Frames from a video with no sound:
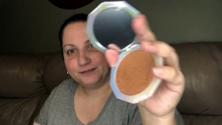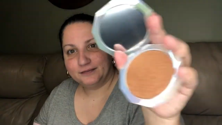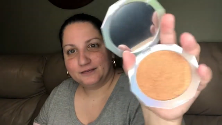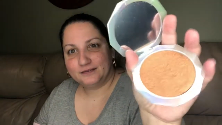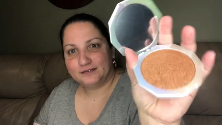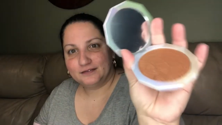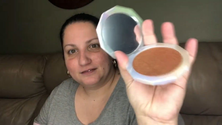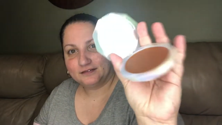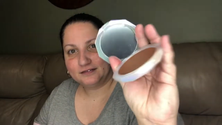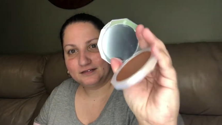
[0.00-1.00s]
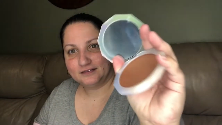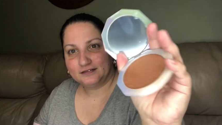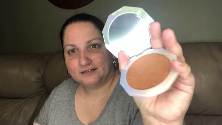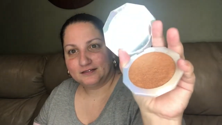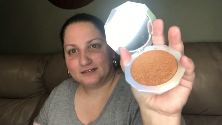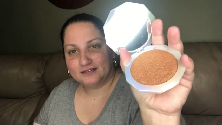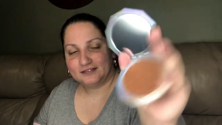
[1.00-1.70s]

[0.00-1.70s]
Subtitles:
Nobody speaks.